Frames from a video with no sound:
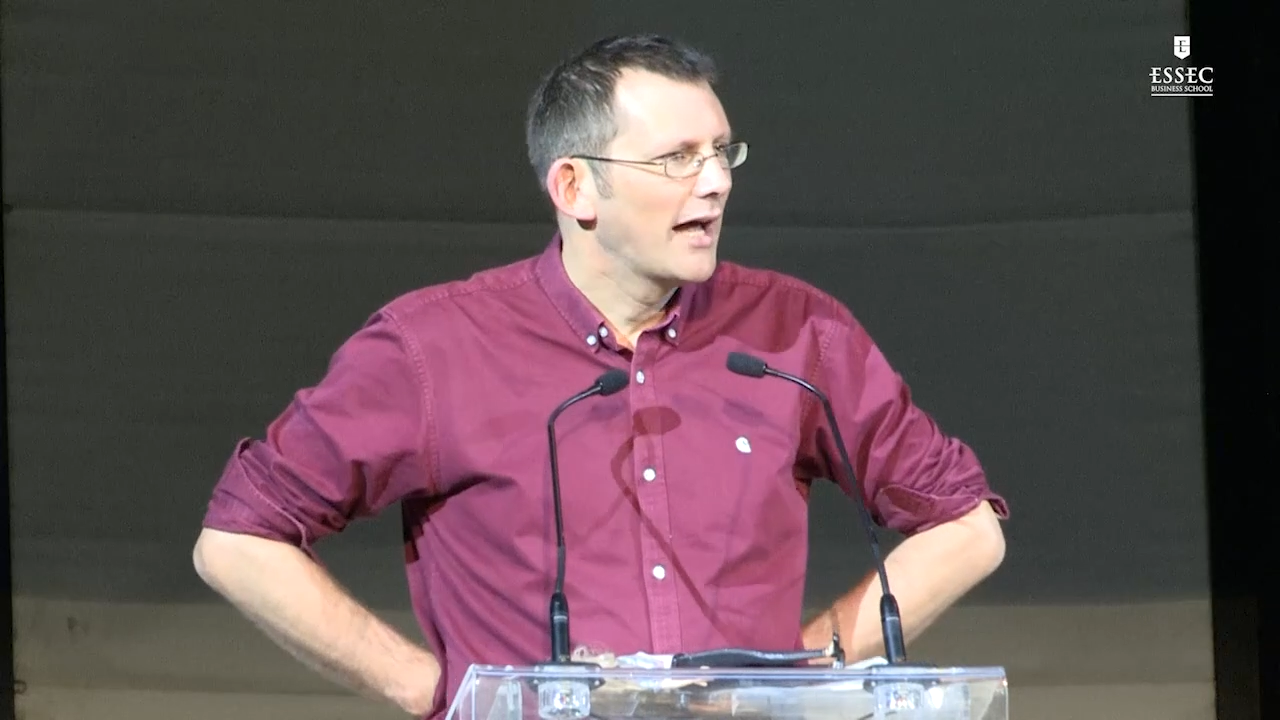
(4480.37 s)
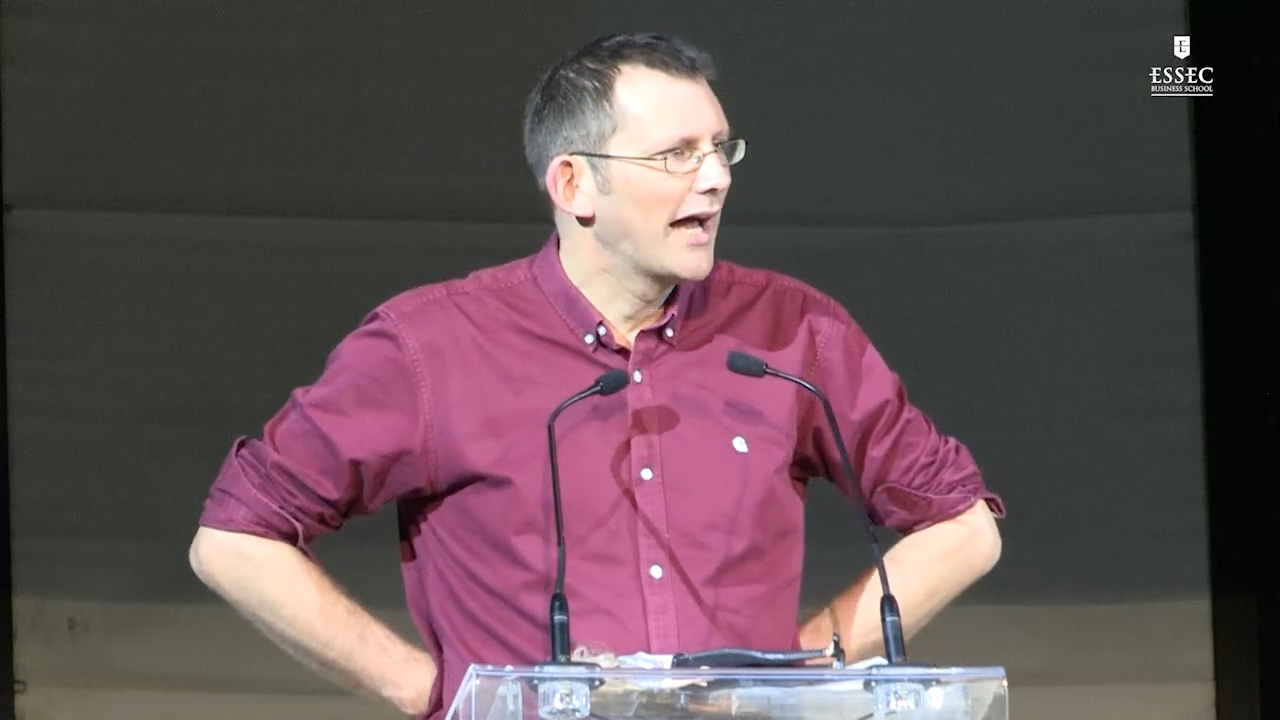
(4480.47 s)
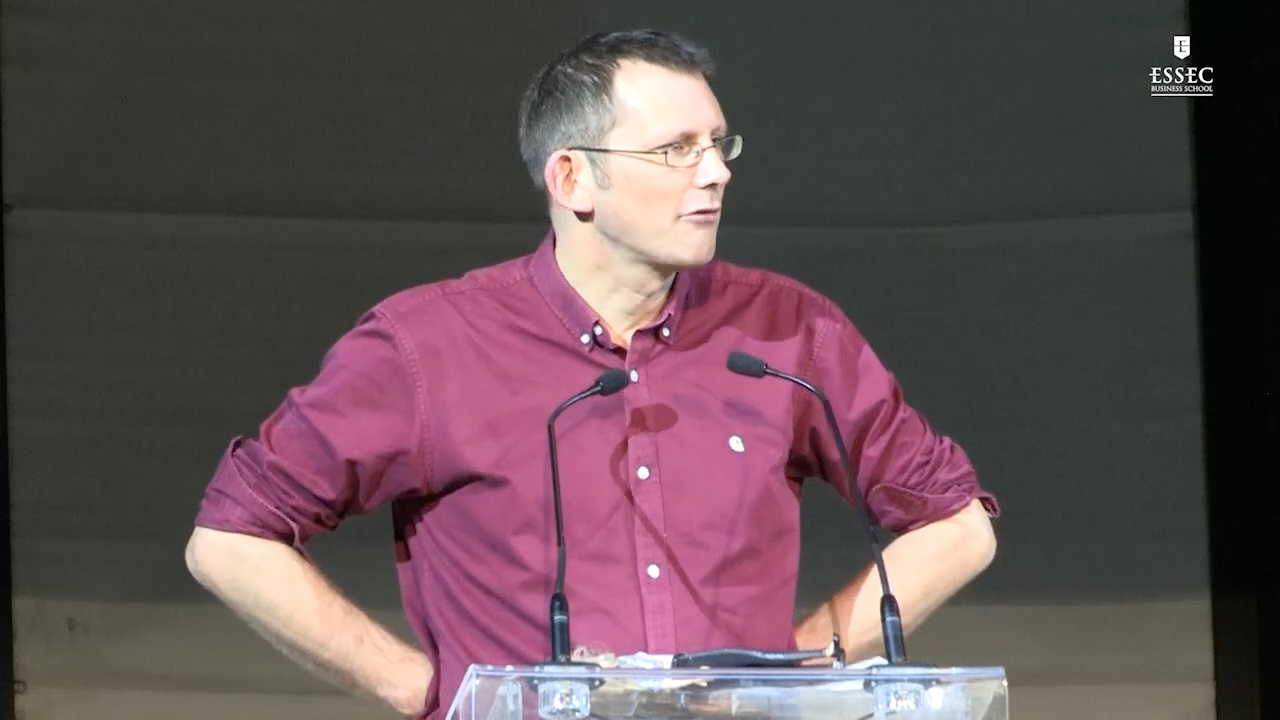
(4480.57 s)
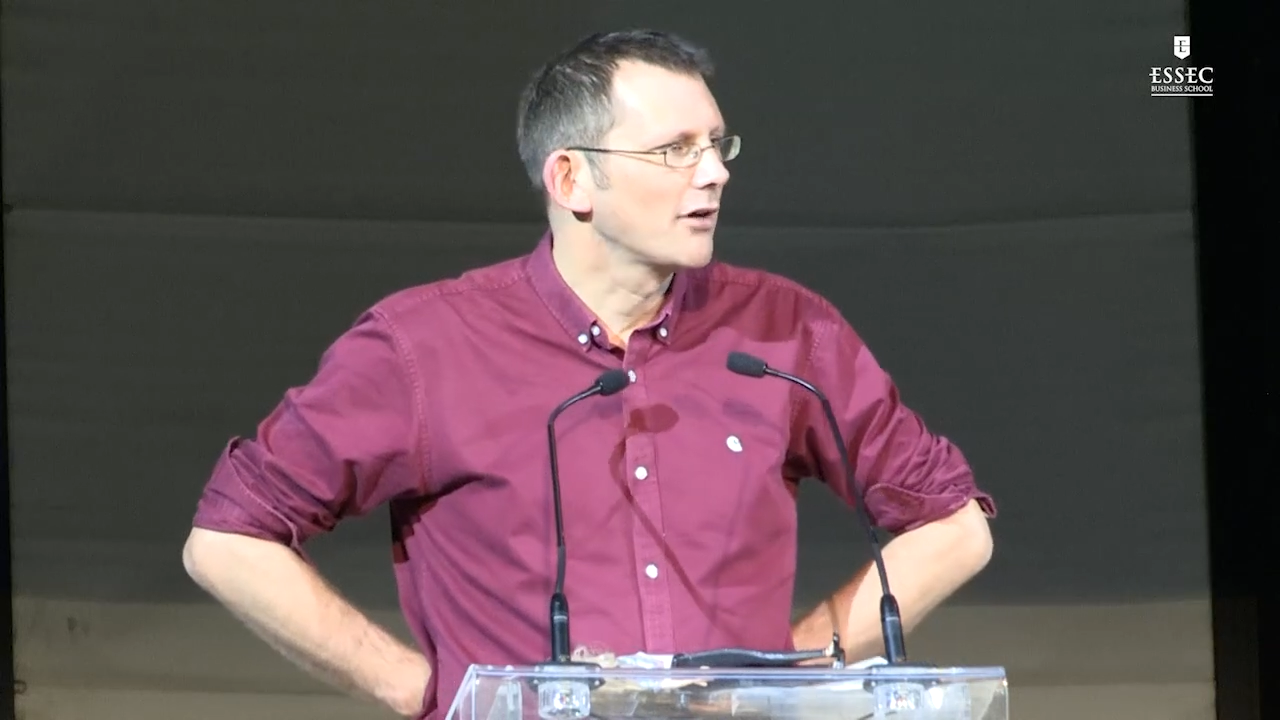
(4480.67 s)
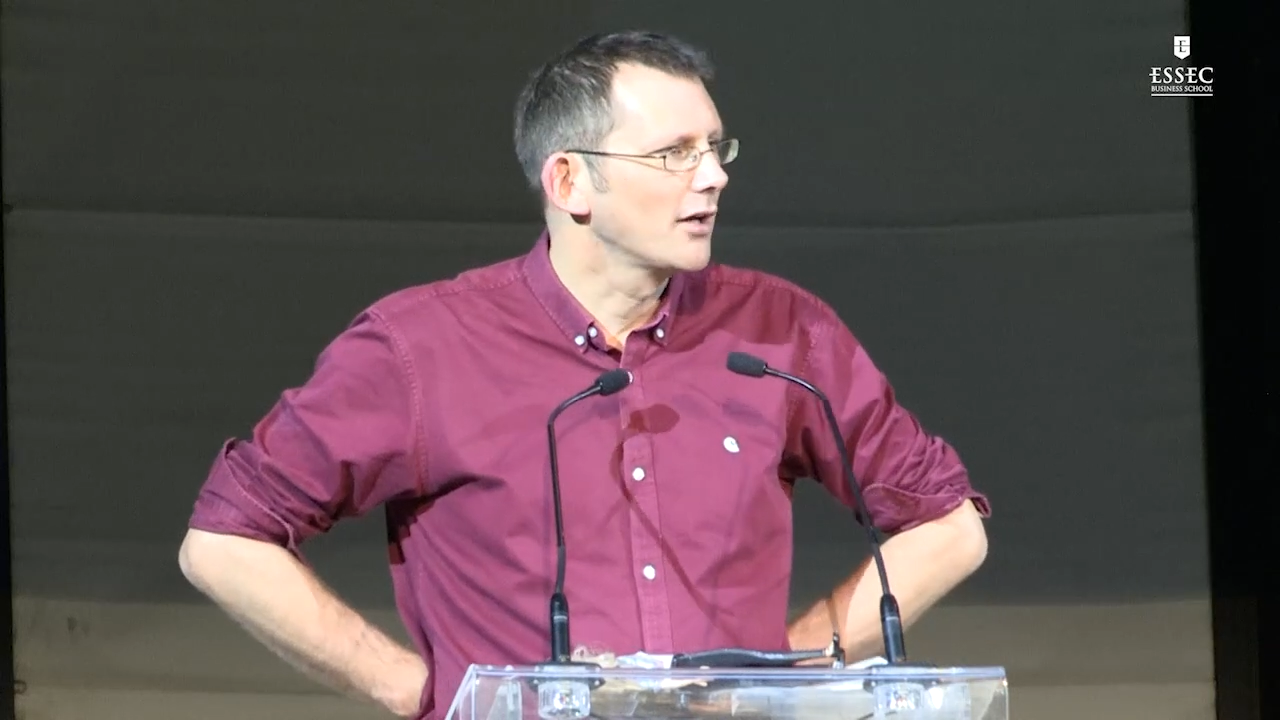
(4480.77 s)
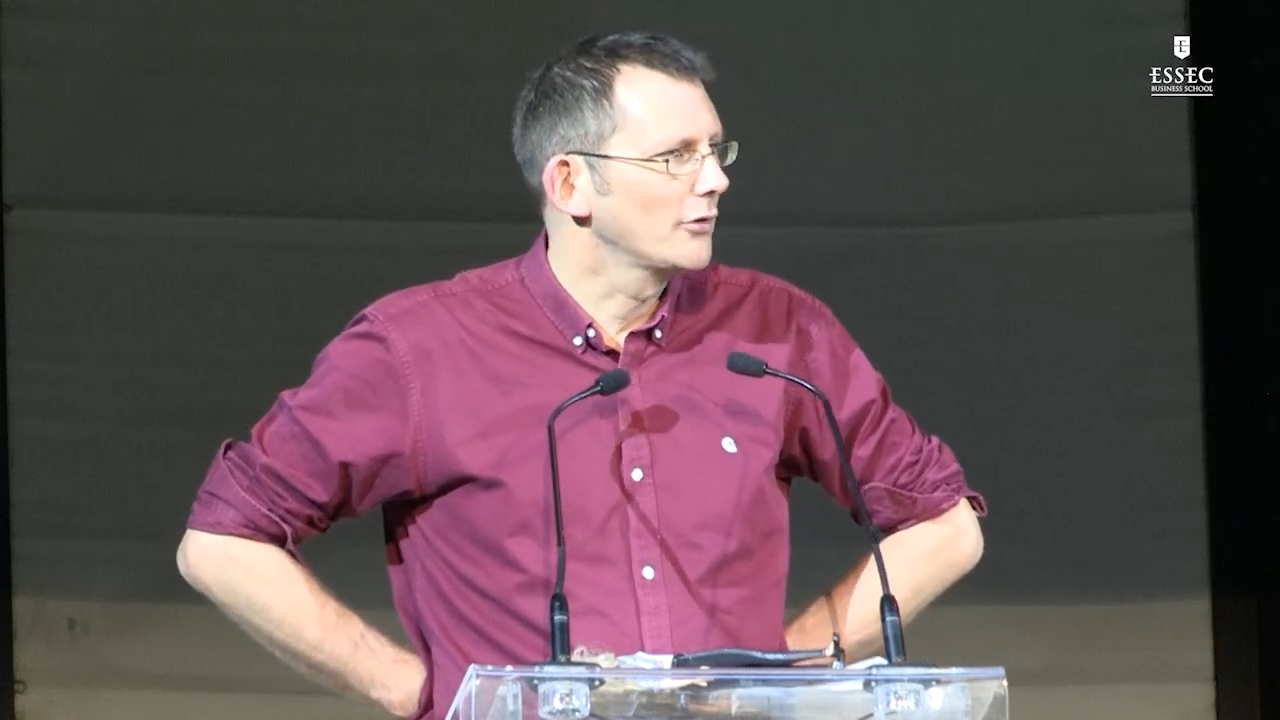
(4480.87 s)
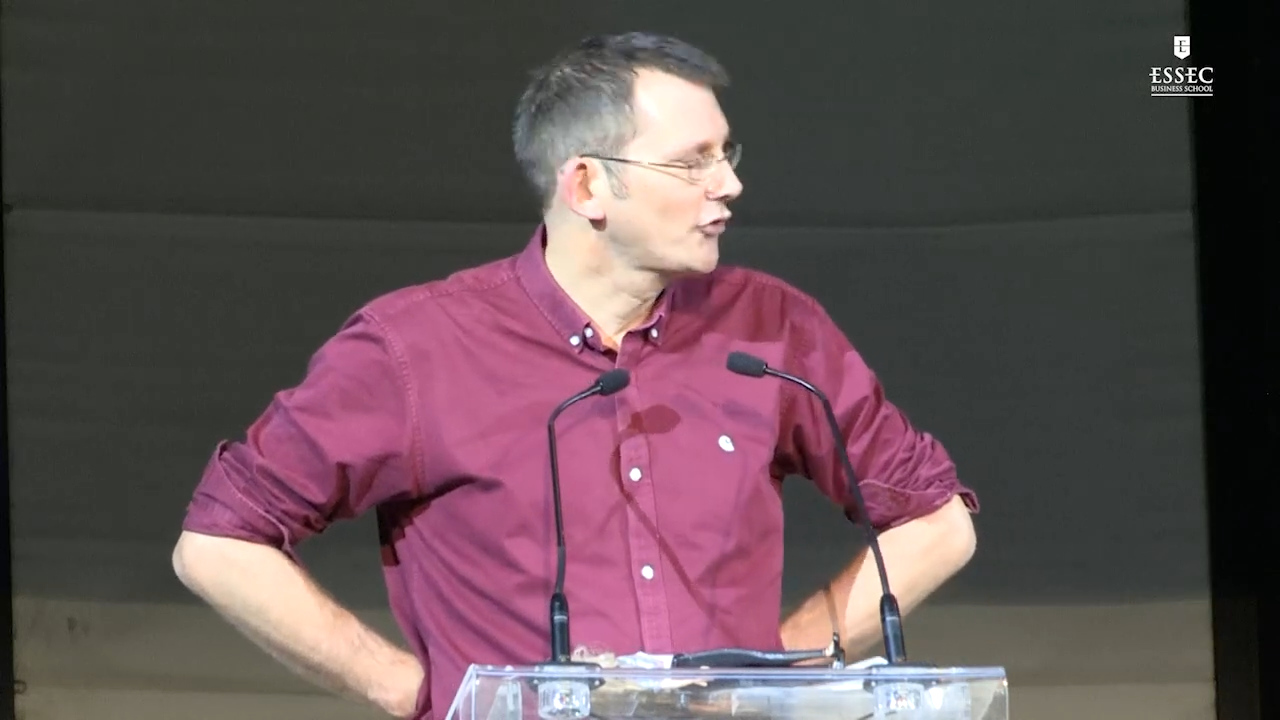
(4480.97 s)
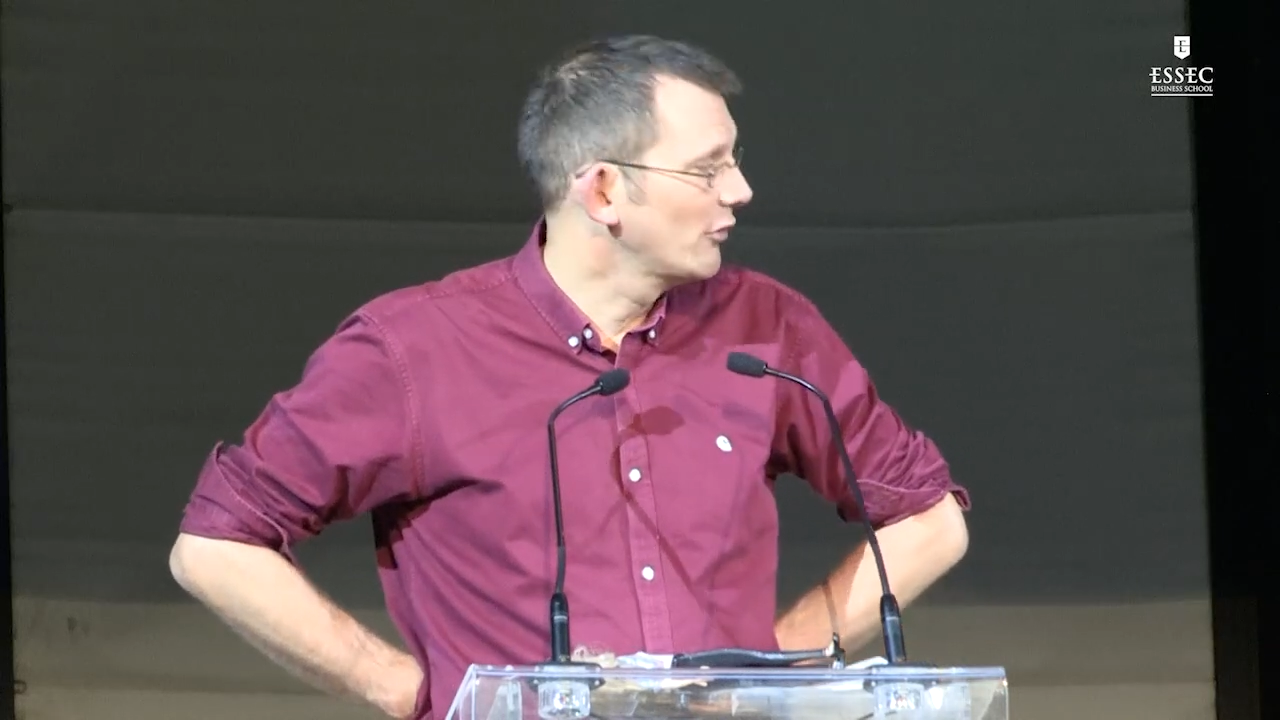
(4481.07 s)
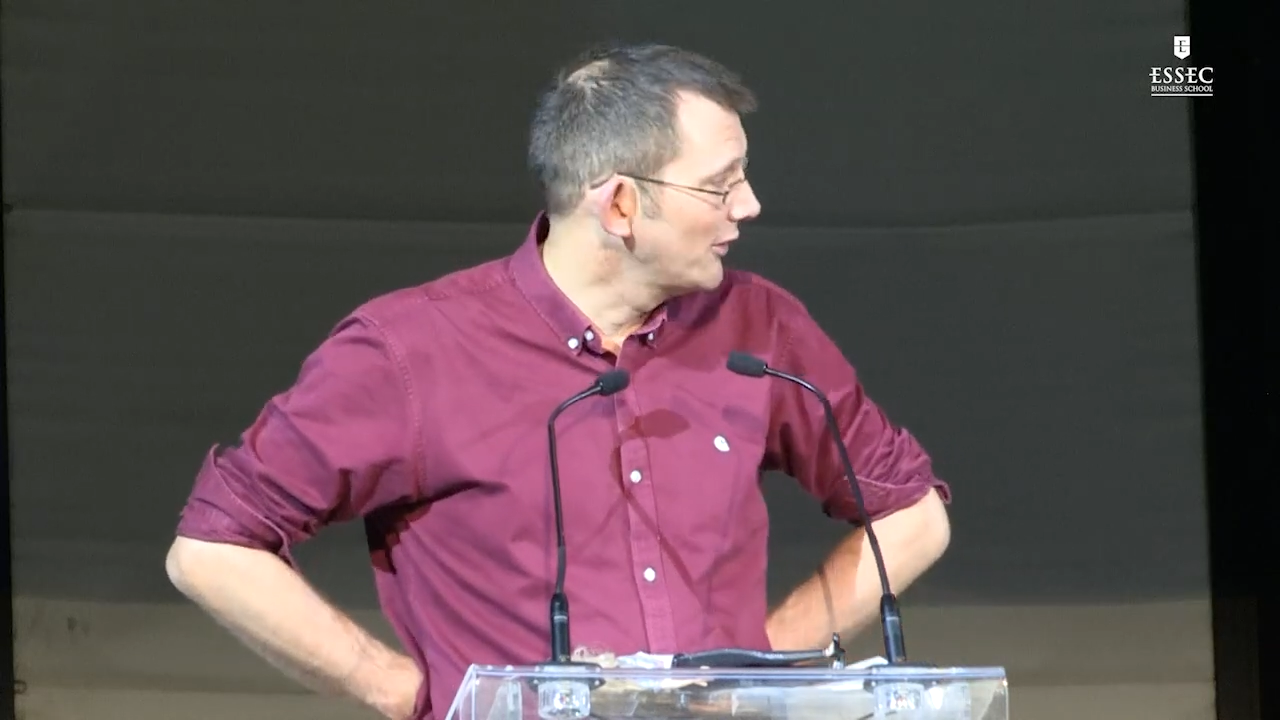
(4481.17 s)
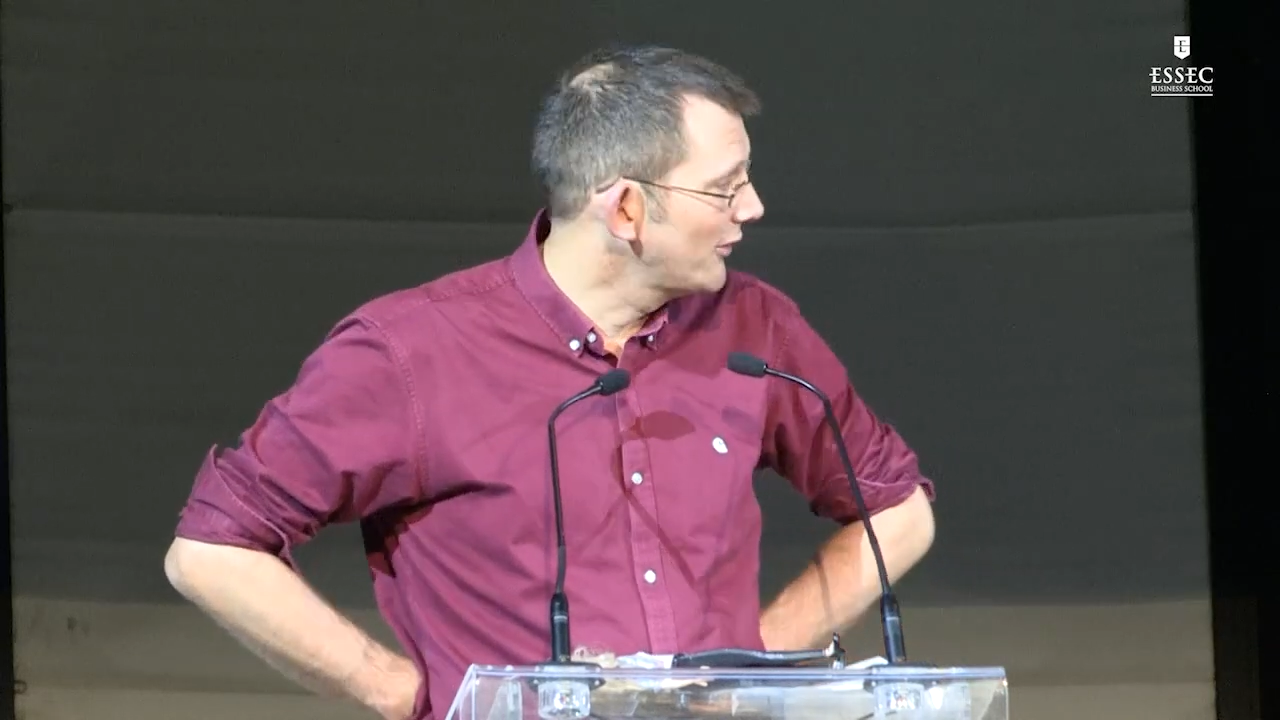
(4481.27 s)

agriculture